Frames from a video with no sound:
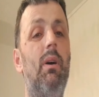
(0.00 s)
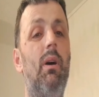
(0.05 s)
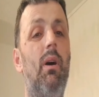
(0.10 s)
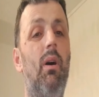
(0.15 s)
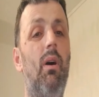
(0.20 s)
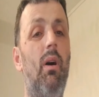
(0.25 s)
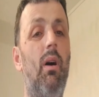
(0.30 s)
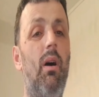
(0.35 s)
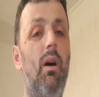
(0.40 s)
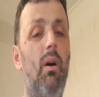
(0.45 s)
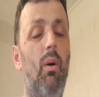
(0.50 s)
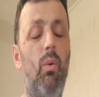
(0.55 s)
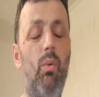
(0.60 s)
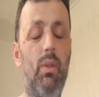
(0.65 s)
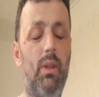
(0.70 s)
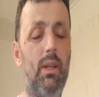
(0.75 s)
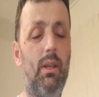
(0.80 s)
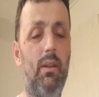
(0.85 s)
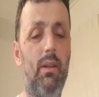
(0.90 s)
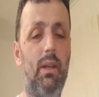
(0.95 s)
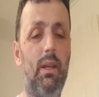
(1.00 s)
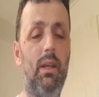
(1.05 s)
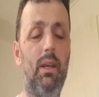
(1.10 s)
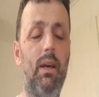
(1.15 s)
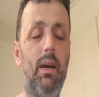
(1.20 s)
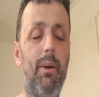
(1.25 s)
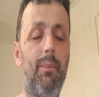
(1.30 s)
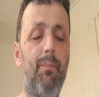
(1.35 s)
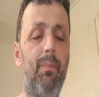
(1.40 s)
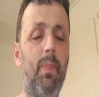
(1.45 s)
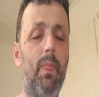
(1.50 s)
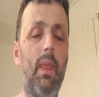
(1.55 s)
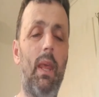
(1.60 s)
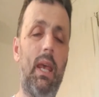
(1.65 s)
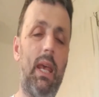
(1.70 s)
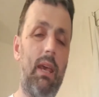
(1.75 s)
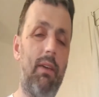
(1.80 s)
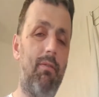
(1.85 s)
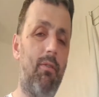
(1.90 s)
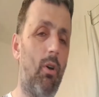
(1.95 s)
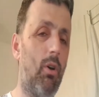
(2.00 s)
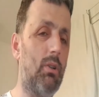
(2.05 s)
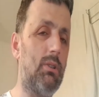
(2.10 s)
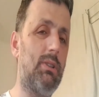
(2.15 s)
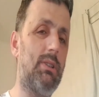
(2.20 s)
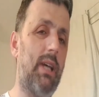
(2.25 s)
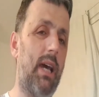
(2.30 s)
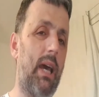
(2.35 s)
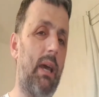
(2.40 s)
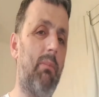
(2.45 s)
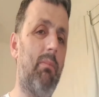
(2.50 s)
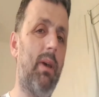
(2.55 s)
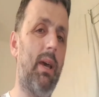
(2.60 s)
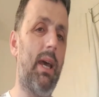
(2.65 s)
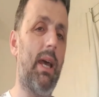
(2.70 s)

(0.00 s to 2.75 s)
or if not same,